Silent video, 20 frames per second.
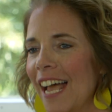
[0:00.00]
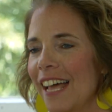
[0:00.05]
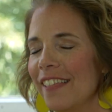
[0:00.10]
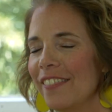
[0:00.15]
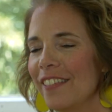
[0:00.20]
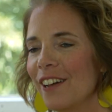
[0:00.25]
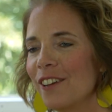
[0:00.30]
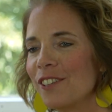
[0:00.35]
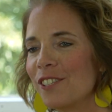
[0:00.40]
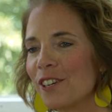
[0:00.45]

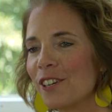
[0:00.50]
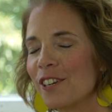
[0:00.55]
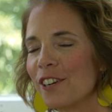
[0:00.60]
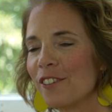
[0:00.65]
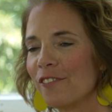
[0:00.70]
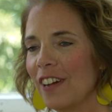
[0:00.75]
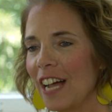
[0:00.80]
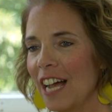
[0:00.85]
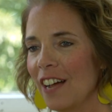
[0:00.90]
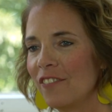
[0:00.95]
And those are
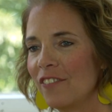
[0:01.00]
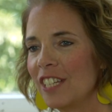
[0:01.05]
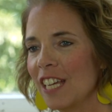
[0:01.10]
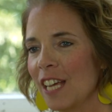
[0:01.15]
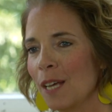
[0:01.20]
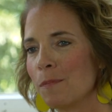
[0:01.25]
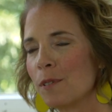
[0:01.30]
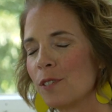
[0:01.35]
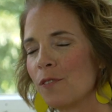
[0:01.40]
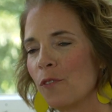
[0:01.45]
your five
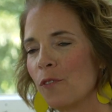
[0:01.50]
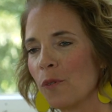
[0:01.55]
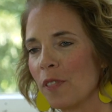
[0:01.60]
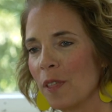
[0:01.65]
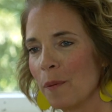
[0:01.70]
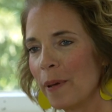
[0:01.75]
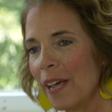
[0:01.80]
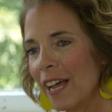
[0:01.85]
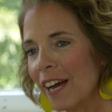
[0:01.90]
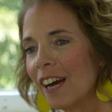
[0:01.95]
tips for
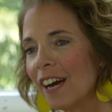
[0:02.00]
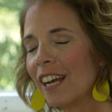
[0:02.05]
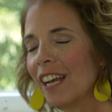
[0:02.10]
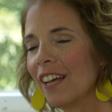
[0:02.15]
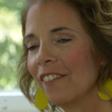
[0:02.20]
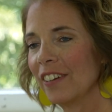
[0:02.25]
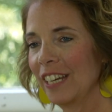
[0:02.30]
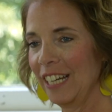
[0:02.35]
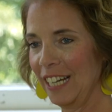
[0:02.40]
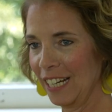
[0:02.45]
the parent
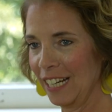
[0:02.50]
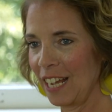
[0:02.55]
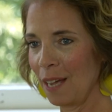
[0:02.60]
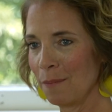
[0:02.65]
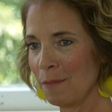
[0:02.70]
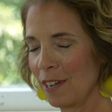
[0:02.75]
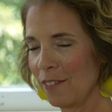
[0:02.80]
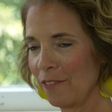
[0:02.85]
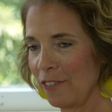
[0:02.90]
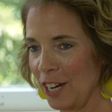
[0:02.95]
of an
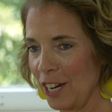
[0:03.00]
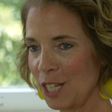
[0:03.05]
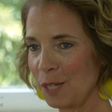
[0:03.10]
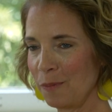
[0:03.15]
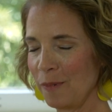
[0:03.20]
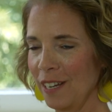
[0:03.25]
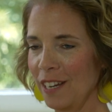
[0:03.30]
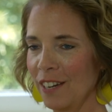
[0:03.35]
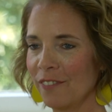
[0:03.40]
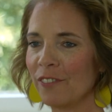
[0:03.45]
incoming
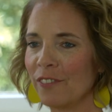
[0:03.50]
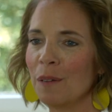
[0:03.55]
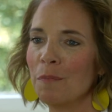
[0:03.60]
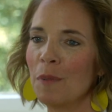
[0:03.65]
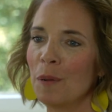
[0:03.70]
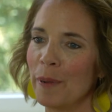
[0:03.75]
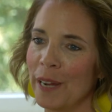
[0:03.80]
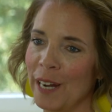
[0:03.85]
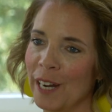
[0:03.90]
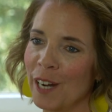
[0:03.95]
freshman
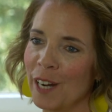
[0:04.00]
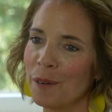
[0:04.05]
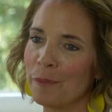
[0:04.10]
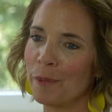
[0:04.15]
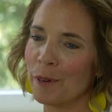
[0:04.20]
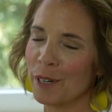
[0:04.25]
from a parent